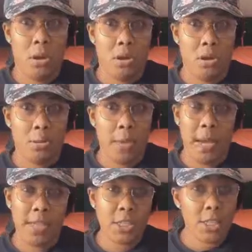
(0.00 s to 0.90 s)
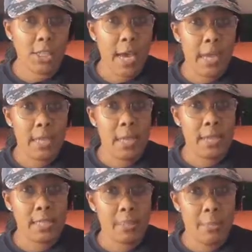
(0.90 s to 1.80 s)
And I just got it
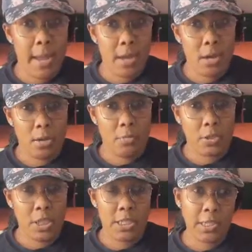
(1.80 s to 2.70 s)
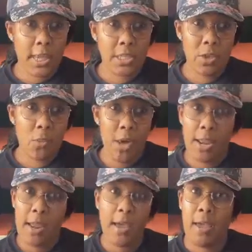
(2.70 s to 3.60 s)
as a backup, just in case the one
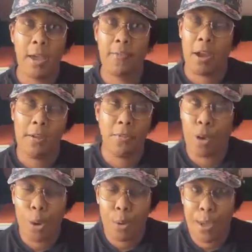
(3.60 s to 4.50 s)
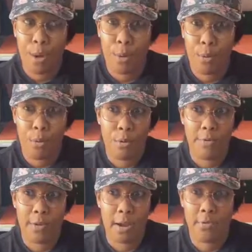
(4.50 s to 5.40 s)
that I have ever go out, or
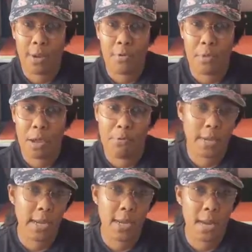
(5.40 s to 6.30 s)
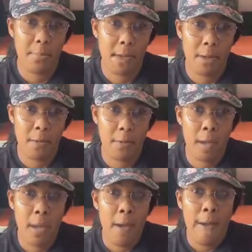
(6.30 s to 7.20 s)
if I ever have a problem, then I got a backup.
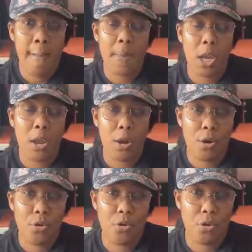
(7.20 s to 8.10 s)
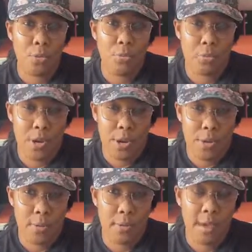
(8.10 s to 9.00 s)
But learn your
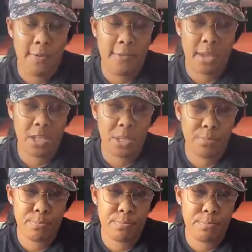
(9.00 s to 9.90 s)
printer. I've had this